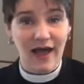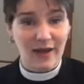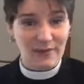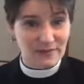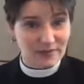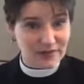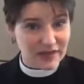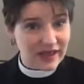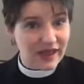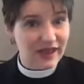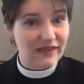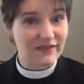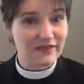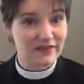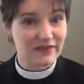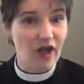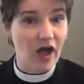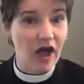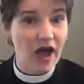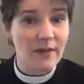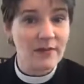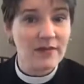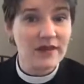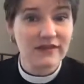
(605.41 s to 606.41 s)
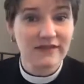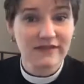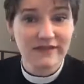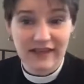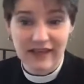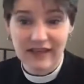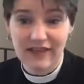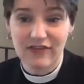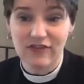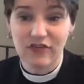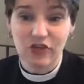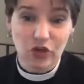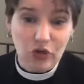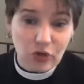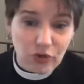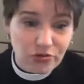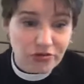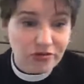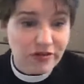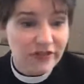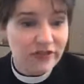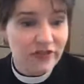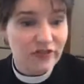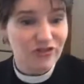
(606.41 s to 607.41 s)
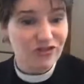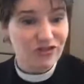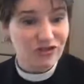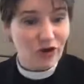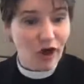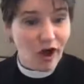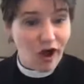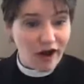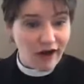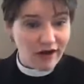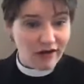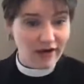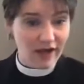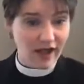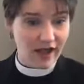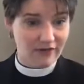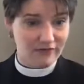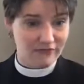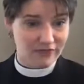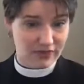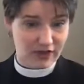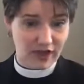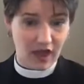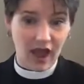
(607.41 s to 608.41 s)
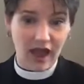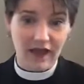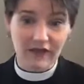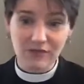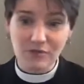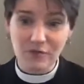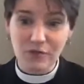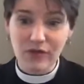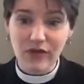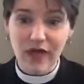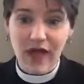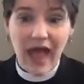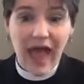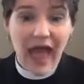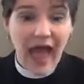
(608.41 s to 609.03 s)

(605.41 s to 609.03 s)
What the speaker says: because Thomas is usually the star of the gospel.